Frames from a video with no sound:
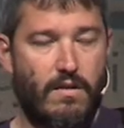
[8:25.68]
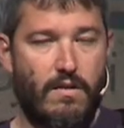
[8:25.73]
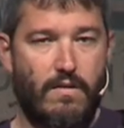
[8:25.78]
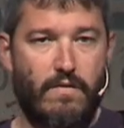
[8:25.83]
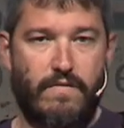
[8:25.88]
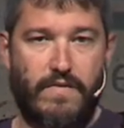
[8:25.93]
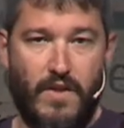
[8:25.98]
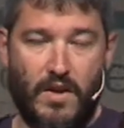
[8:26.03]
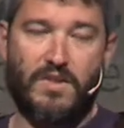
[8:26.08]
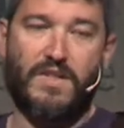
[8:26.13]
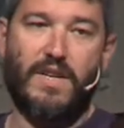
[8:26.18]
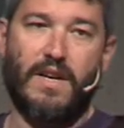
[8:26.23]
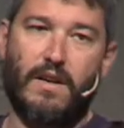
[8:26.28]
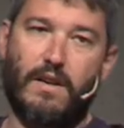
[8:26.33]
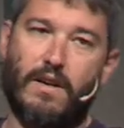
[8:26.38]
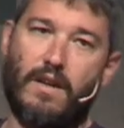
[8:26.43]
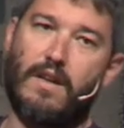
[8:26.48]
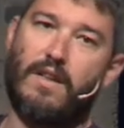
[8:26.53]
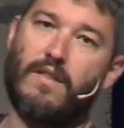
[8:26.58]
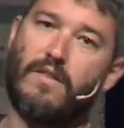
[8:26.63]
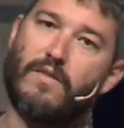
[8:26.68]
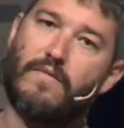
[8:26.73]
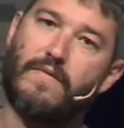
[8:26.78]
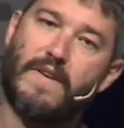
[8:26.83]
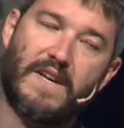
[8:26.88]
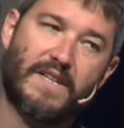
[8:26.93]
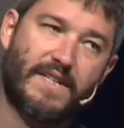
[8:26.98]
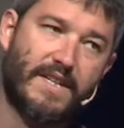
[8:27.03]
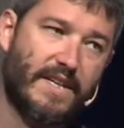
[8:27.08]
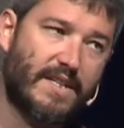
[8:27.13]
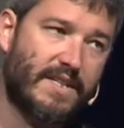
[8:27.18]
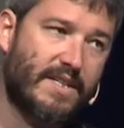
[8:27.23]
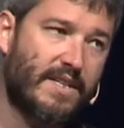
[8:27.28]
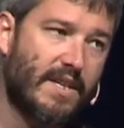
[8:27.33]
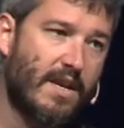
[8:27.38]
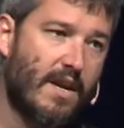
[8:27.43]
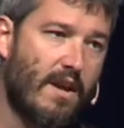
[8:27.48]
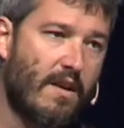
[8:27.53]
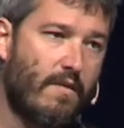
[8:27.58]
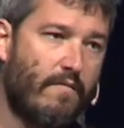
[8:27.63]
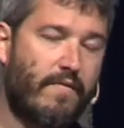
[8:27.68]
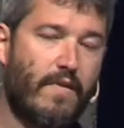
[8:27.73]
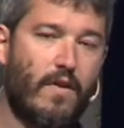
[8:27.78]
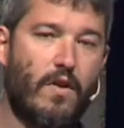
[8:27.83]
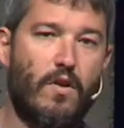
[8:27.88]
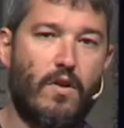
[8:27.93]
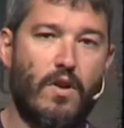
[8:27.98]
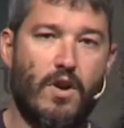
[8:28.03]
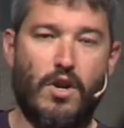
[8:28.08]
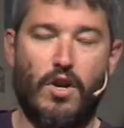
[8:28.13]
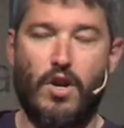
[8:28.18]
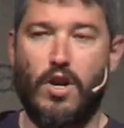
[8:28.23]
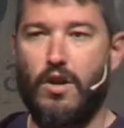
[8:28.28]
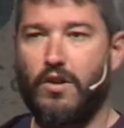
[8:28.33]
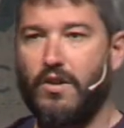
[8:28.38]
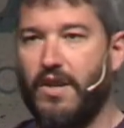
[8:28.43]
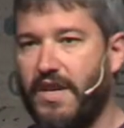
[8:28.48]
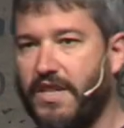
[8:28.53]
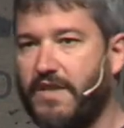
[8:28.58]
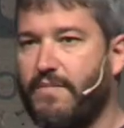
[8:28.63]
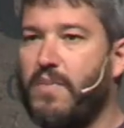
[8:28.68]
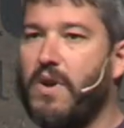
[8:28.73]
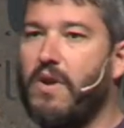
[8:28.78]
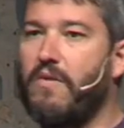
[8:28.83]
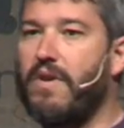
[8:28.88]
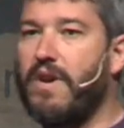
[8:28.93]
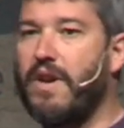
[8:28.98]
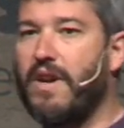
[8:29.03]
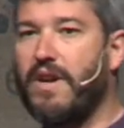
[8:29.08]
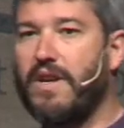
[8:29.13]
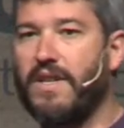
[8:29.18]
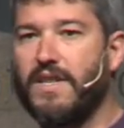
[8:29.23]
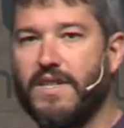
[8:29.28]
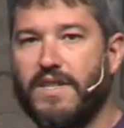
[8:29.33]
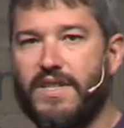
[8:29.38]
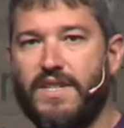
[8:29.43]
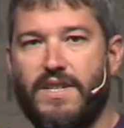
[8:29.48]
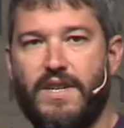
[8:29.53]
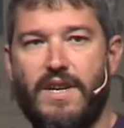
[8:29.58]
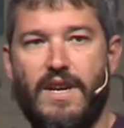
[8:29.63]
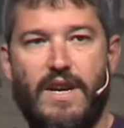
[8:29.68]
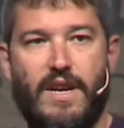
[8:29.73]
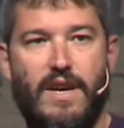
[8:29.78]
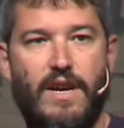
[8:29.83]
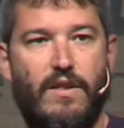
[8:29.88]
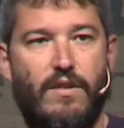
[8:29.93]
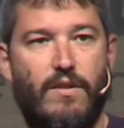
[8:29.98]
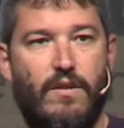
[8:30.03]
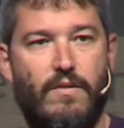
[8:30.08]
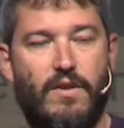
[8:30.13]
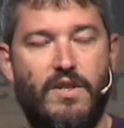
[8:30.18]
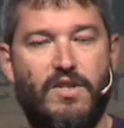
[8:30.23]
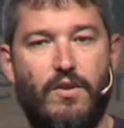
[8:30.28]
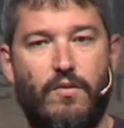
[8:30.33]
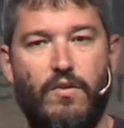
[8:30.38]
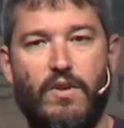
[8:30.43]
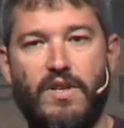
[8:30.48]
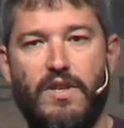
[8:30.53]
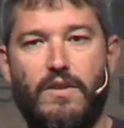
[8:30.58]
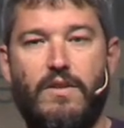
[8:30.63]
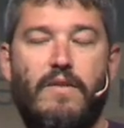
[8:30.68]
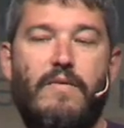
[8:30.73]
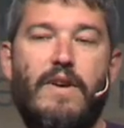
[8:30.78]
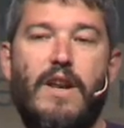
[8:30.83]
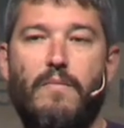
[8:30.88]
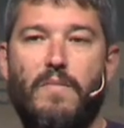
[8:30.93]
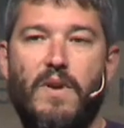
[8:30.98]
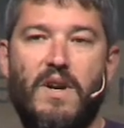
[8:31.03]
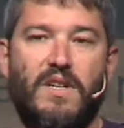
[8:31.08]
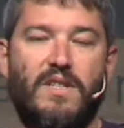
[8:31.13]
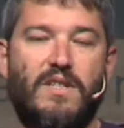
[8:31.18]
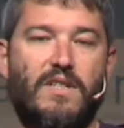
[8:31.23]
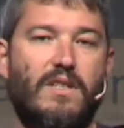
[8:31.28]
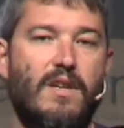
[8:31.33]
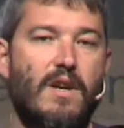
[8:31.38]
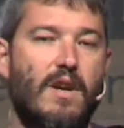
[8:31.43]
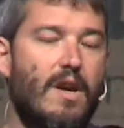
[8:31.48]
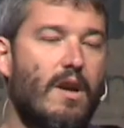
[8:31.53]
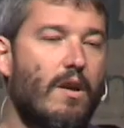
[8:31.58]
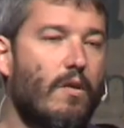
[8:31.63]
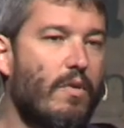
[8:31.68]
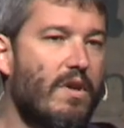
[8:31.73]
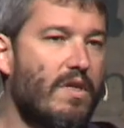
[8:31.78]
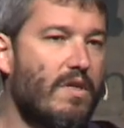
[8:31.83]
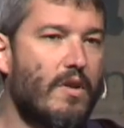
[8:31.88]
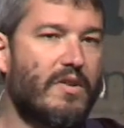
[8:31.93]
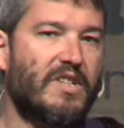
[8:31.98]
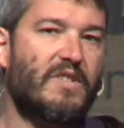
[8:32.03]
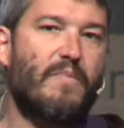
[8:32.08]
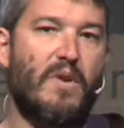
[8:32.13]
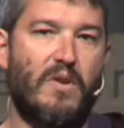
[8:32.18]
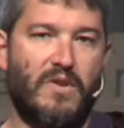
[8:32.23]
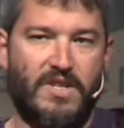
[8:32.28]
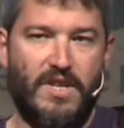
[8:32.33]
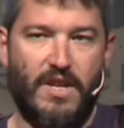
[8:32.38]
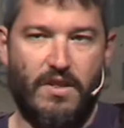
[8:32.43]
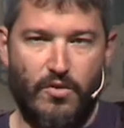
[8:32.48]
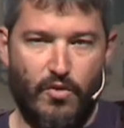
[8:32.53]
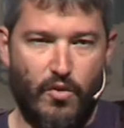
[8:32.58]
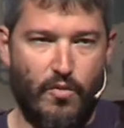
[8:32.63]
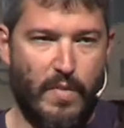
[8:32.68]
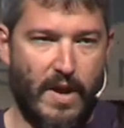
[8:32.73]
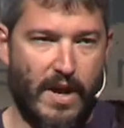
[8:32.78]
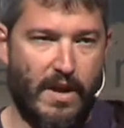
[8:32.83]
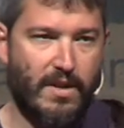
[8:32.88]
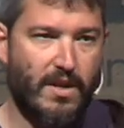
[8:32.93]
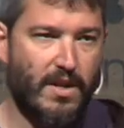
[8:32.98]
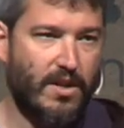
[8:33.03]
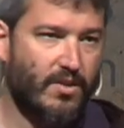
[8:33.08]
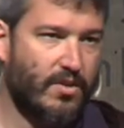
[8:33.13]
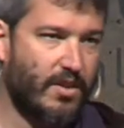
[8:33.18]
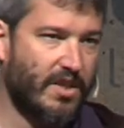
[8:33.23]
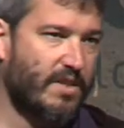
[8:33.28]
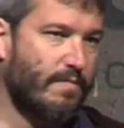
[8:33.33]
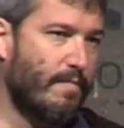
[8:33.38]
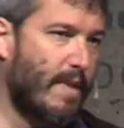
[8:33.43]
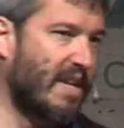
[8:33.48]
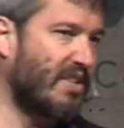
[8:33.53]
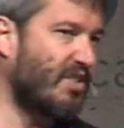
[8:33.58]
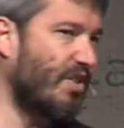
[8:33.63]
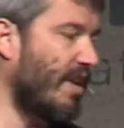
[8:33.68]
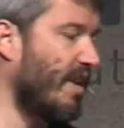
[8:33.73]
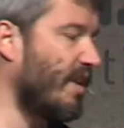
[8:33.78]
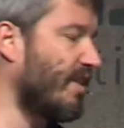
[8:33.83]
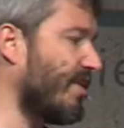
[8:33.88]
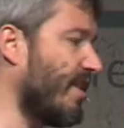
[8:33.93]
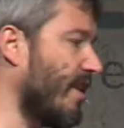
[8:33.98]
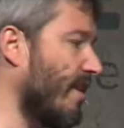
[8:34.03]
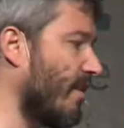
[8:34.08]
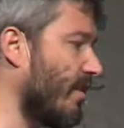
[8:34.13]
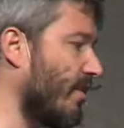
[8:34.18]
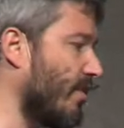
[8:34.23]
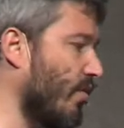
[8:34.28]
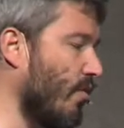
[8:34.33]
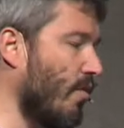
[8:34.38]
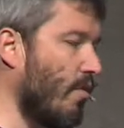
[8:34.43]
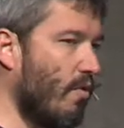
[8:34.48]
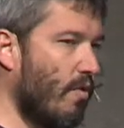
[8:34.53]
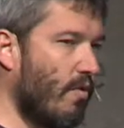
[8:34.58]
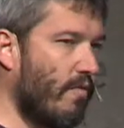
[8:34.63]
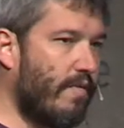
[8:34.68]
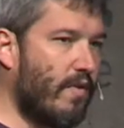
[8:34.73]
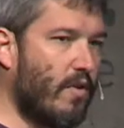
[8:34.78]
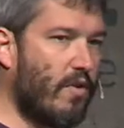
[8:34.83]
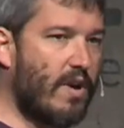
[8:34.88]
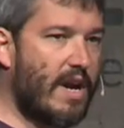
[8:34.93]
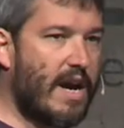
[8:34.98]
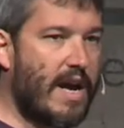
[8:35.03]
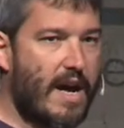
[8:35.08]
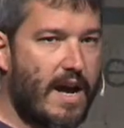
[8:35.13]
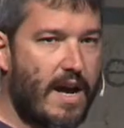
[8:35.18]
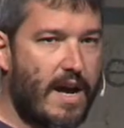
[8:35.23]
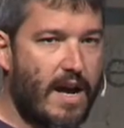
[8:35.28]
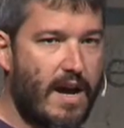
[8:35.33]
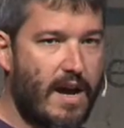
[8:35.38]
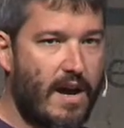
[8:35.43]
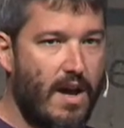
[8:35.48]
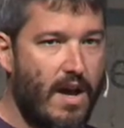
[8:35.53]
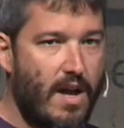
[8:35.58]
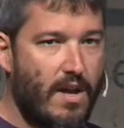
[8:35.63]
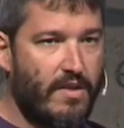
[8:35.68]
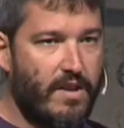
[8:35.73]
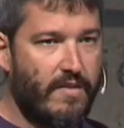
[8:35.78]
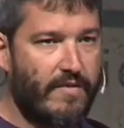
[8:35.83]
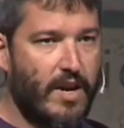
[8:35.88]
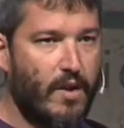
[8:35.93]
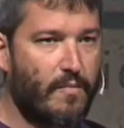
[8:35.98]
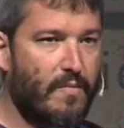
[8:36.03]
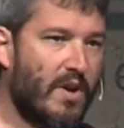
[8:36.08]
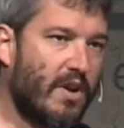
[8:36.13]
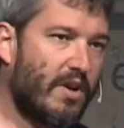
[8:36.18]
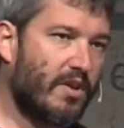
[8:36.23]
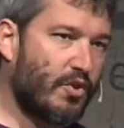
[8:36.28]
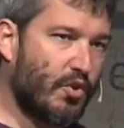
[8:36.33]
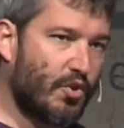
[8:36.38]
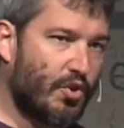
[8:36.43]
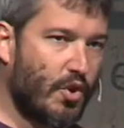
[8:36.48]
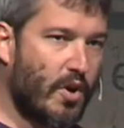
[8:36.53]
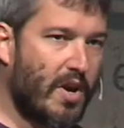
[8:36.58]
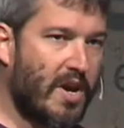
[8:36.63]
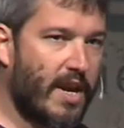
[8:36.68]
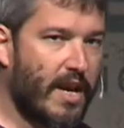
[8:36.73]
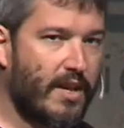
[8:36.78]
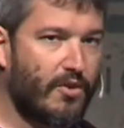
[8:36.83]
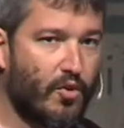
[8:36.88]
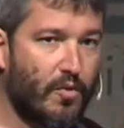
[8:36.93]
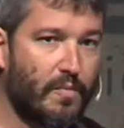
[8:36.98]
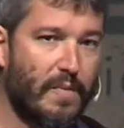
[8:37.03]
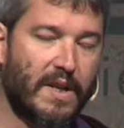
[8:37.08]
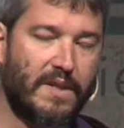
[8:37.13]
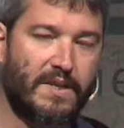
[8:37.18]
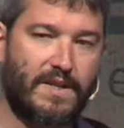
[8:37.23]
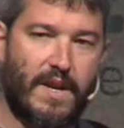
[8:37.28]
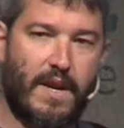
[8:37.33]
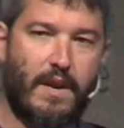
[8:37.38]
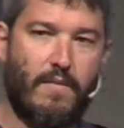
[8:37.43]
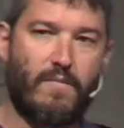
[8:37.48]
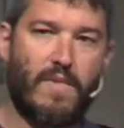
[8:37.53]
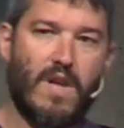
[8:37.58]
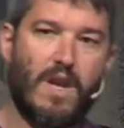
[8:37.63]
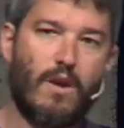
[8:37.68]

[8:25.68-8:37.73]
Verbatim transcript: front-end interfaces for non-experienced developers with no experience in Drupal. So it's much easier for a developer to join a Drupal team